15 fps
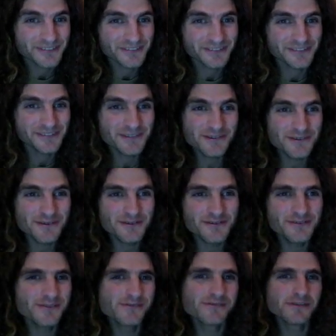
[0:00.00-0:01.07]

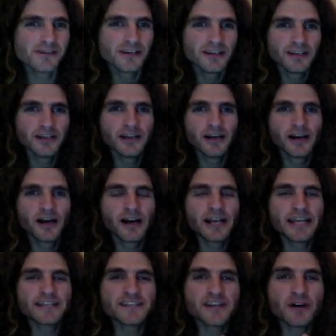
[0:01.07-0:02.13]
Woo!
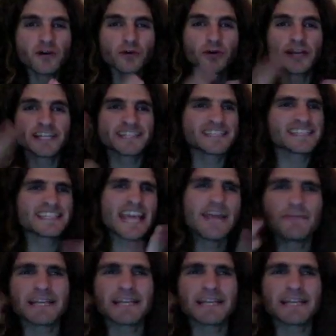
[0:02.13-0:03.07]
Okay, so it's the same